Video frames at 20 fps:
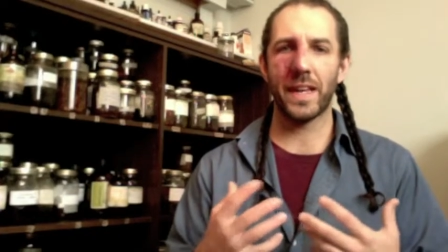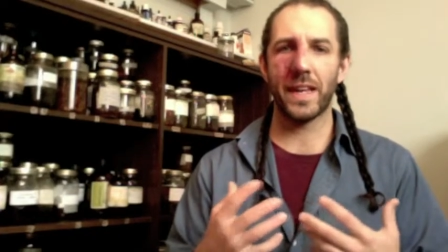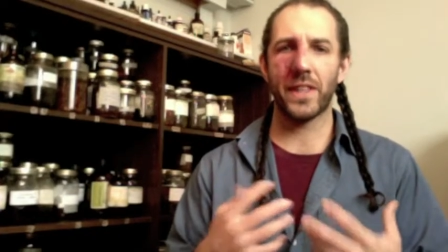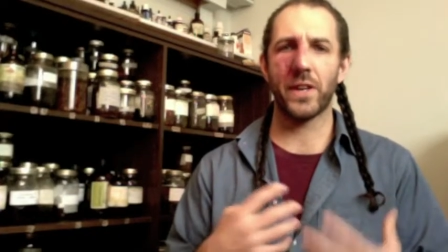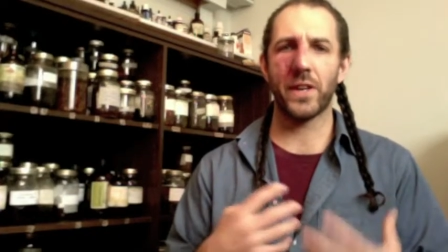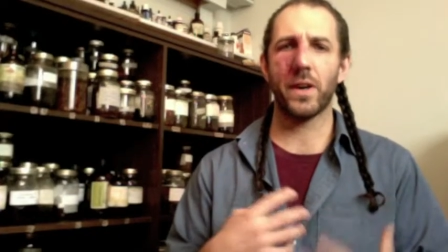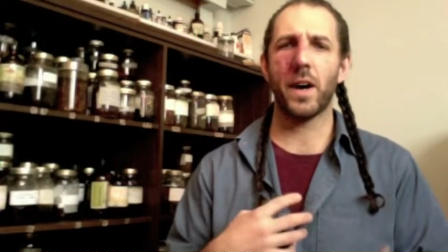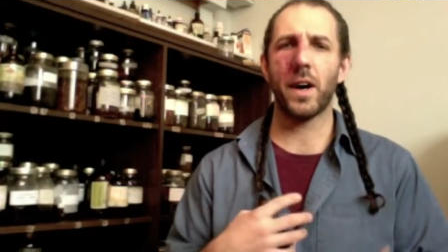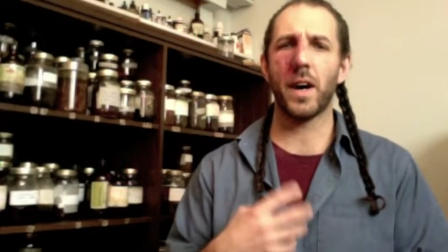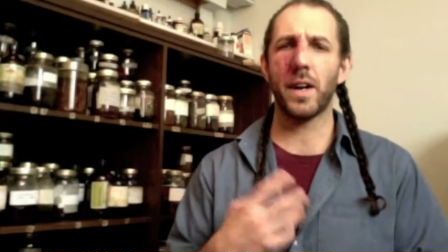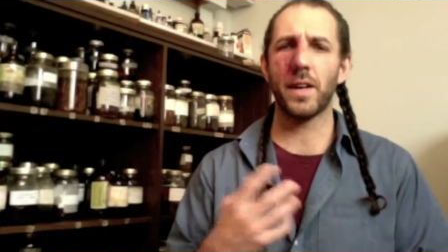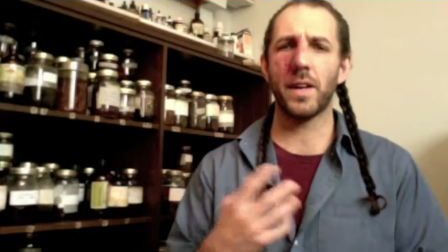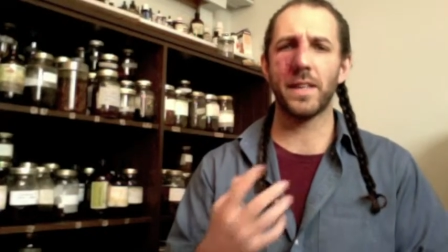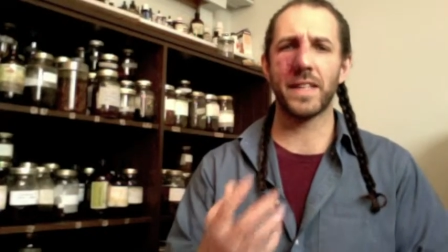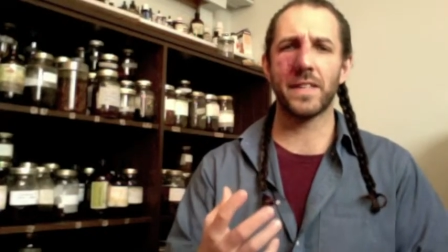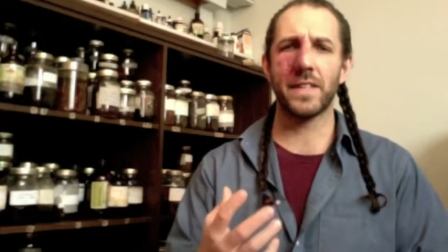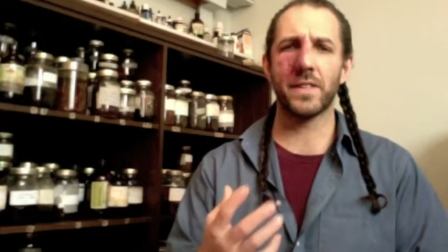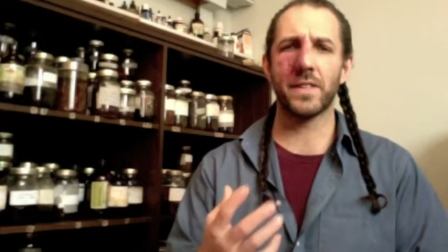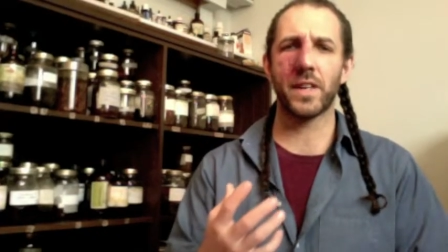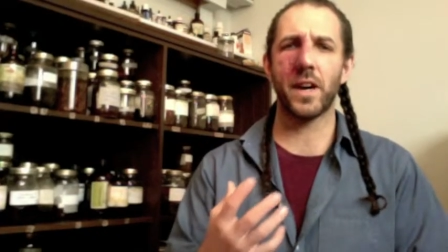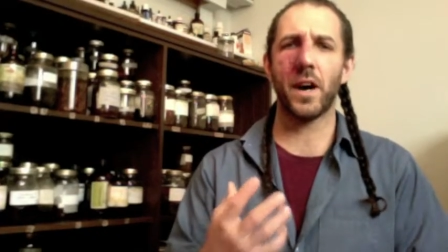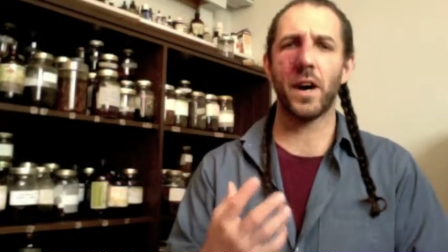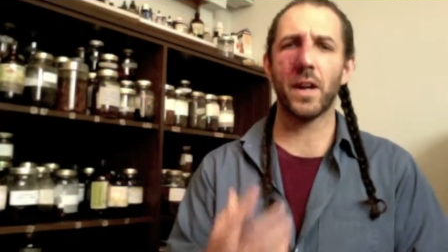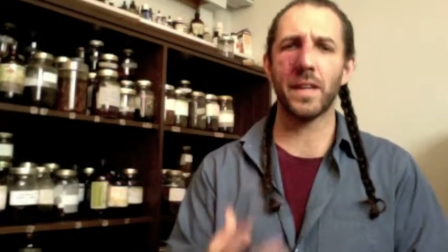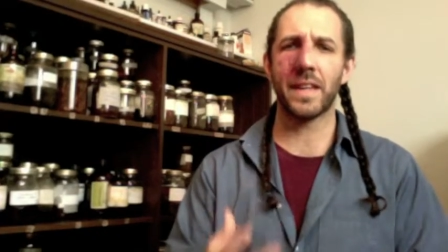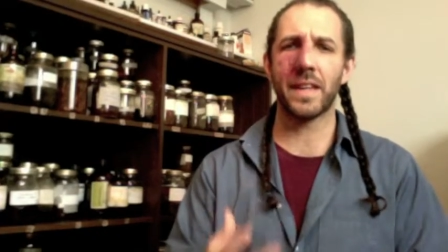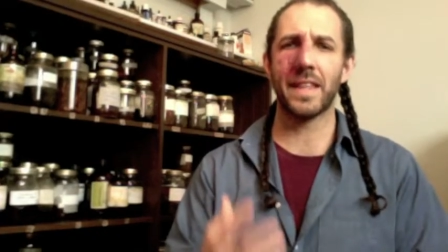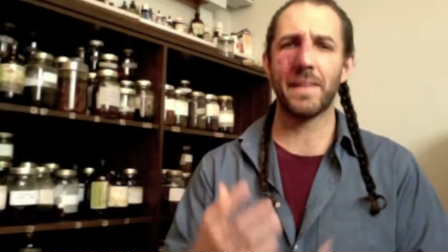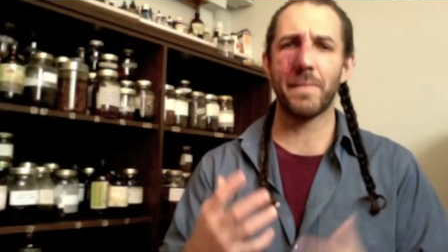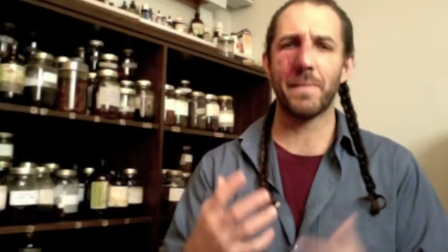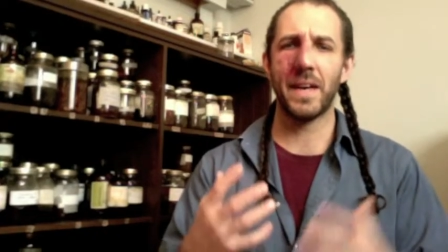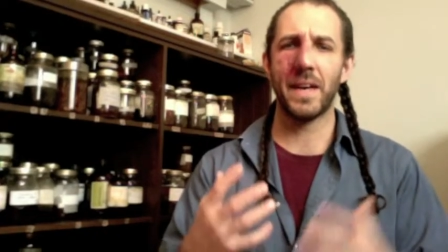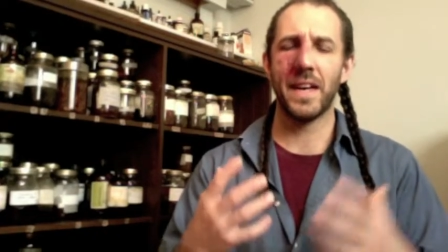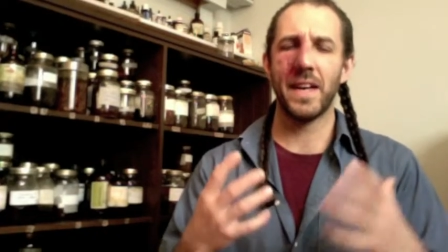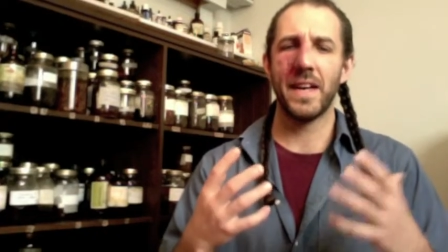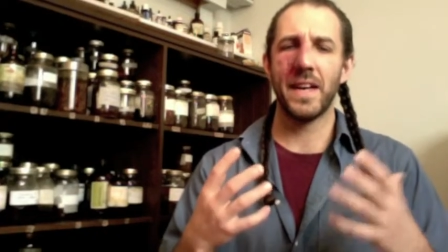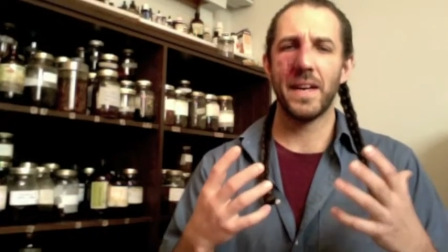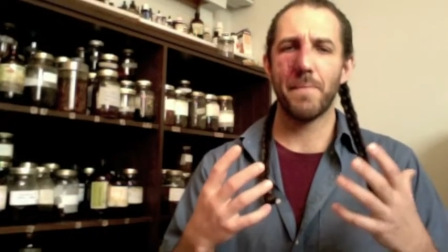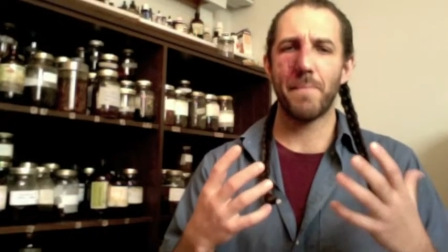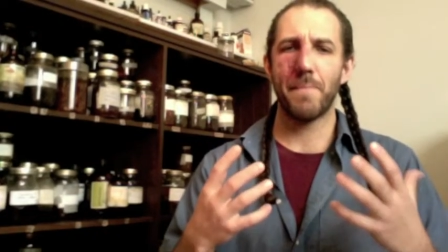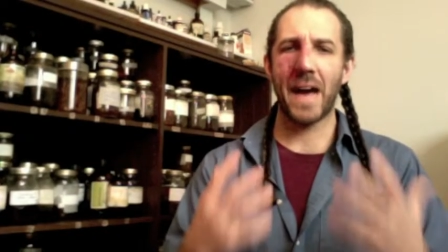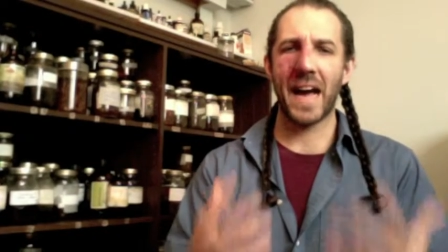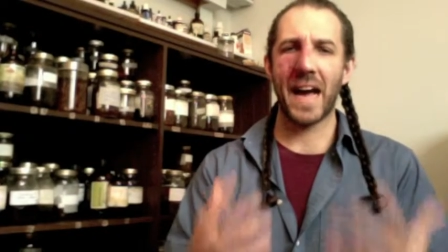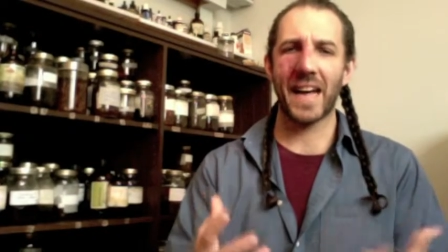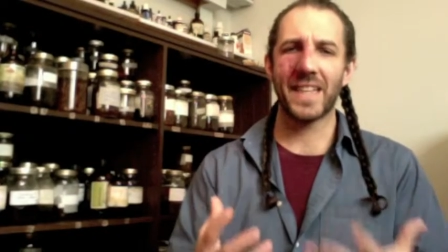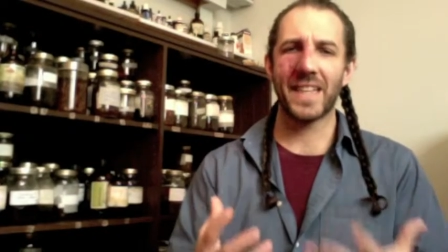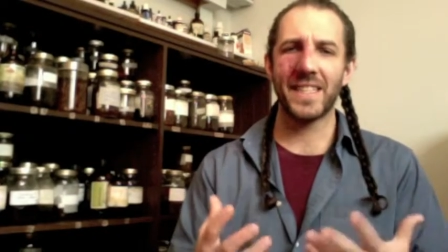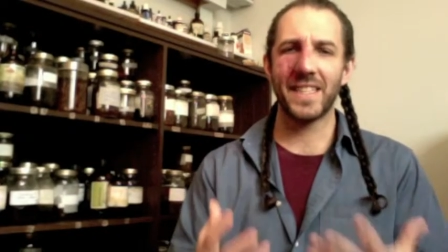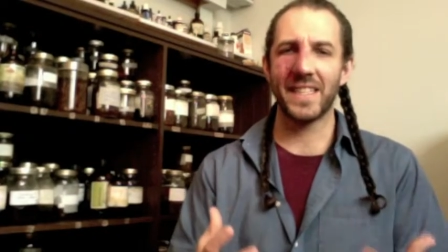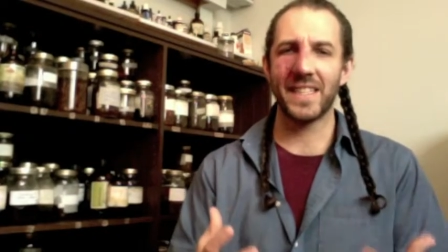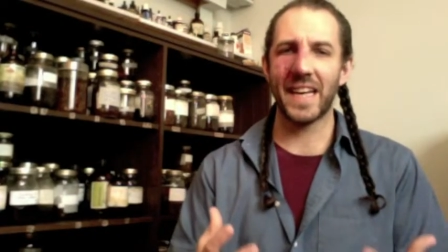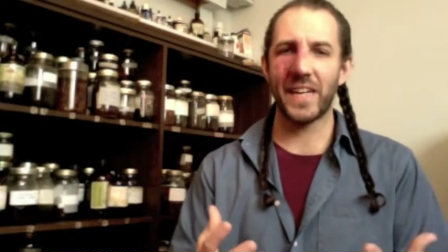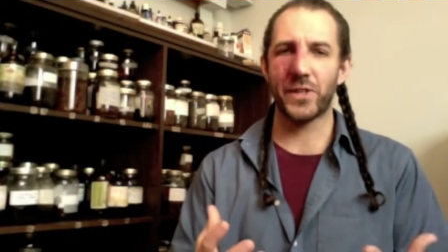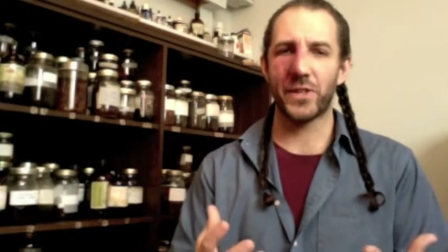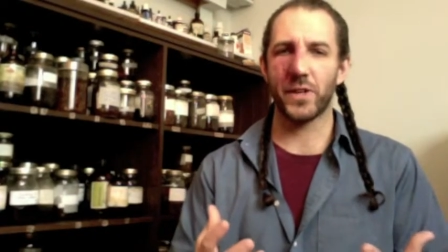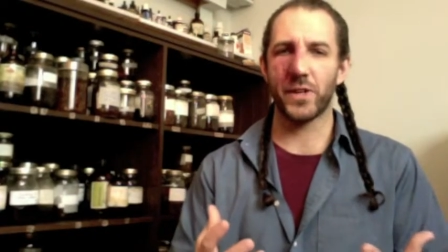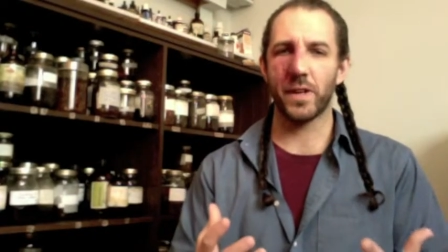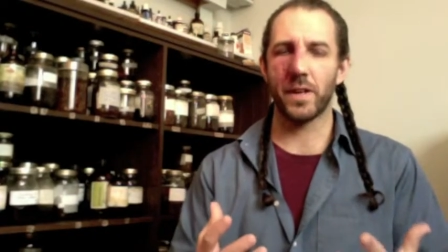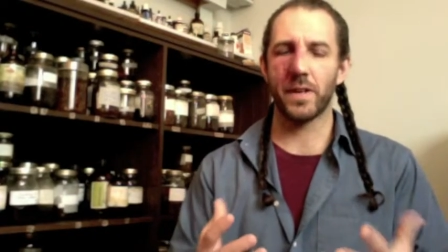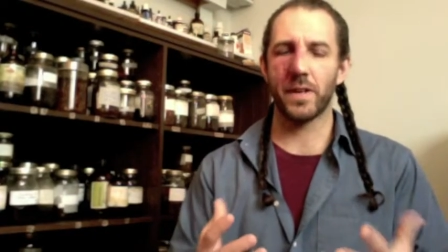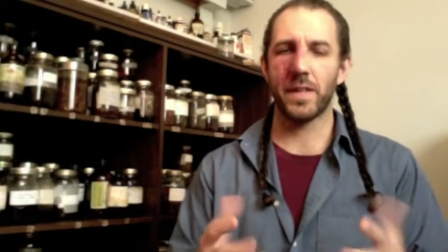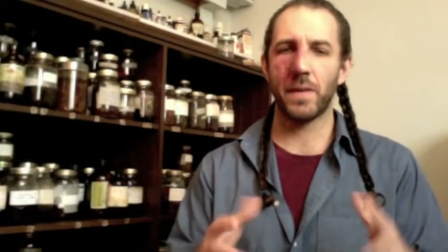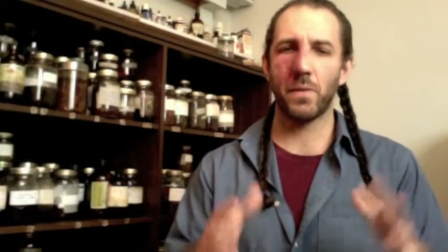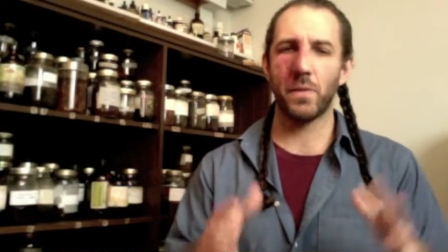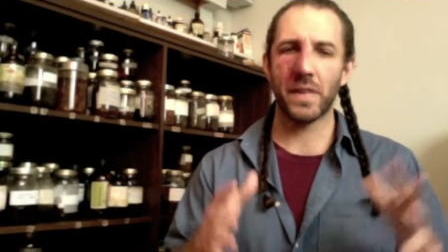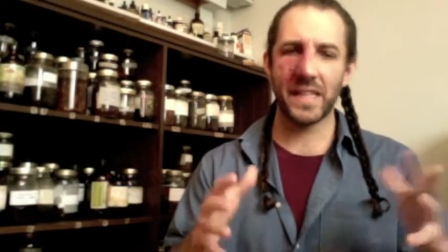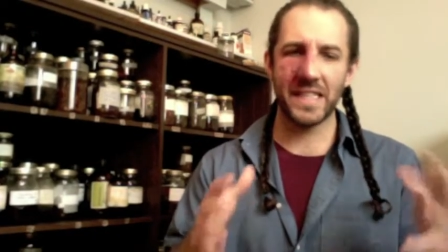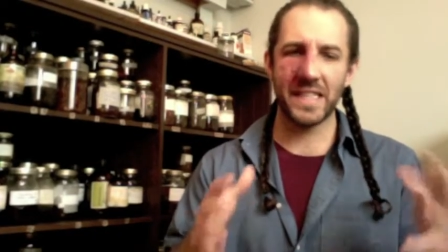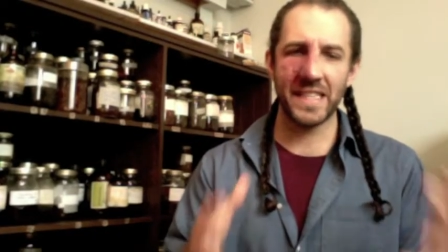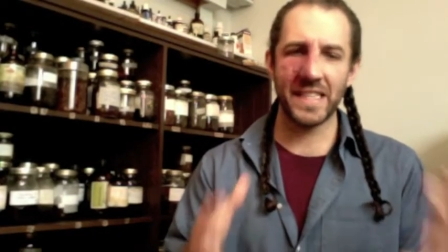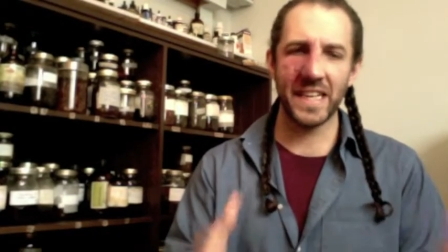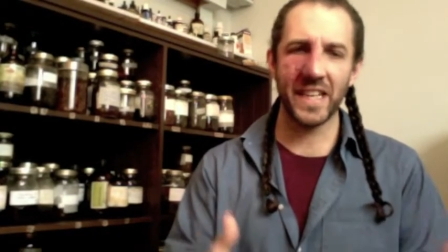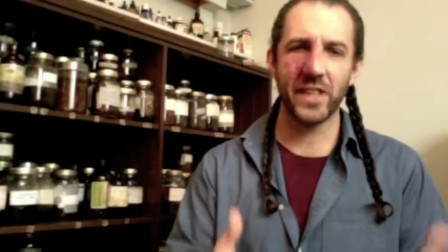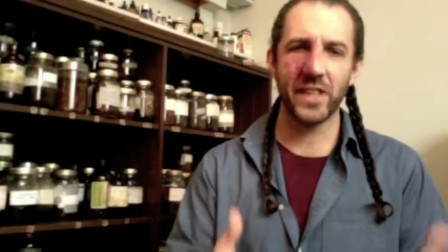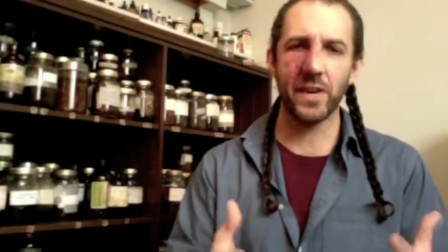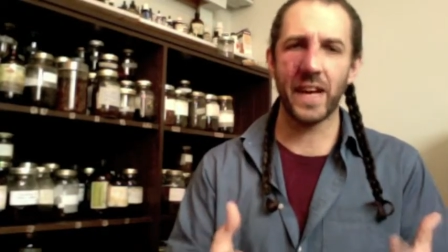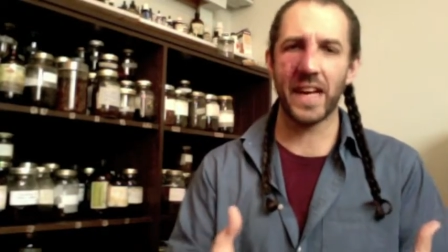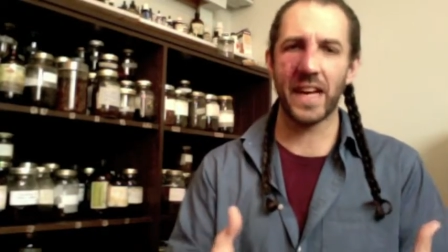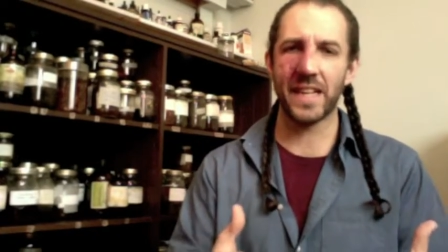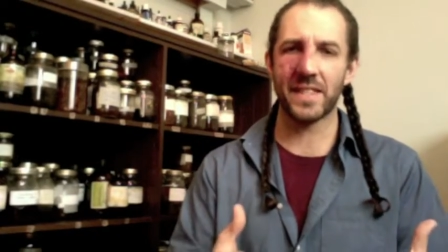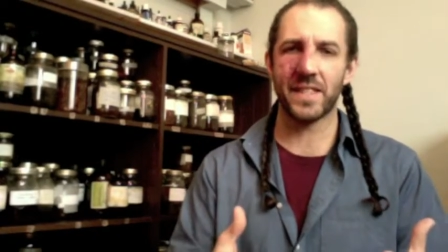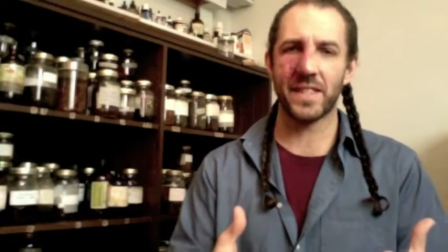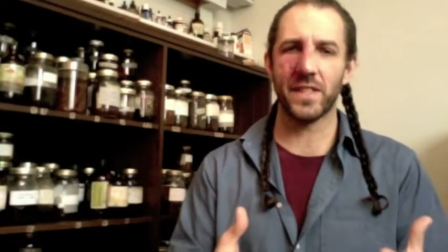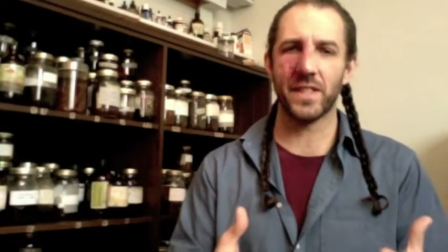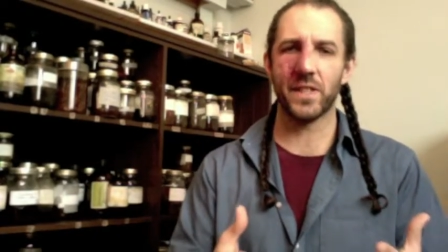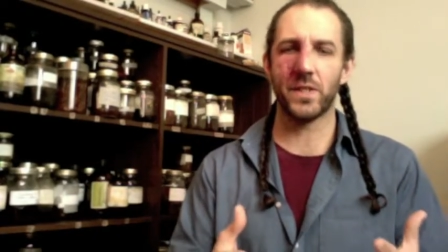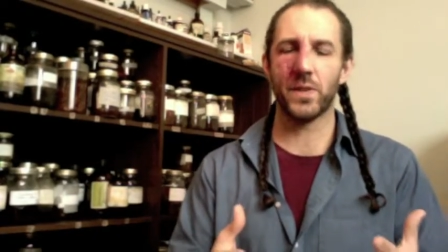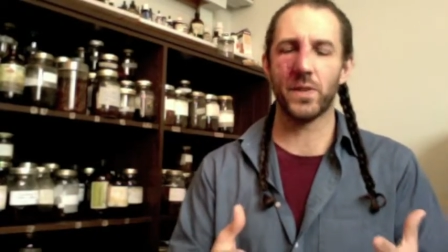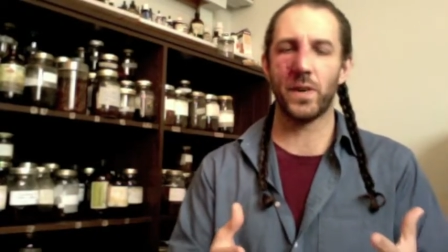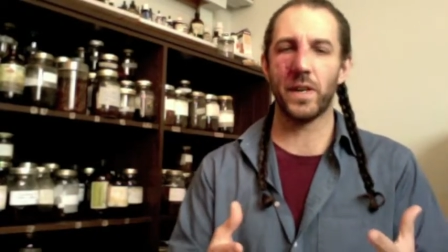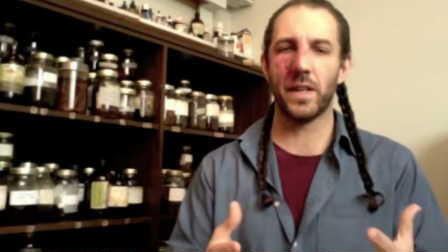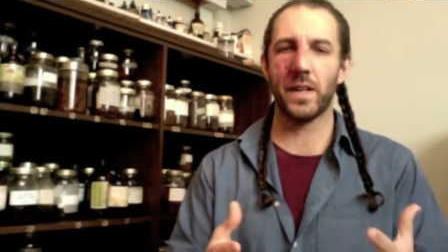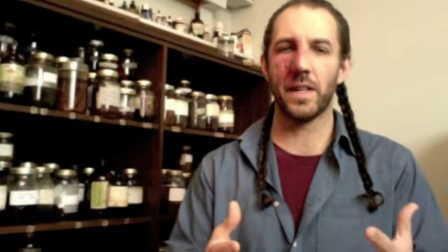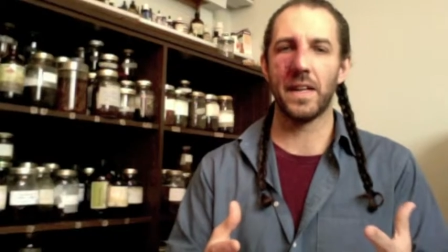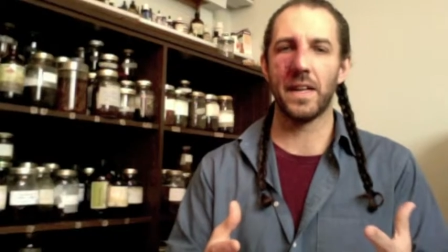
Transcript: Their heart is calling them back to nature. They want to dig their hands in the soil.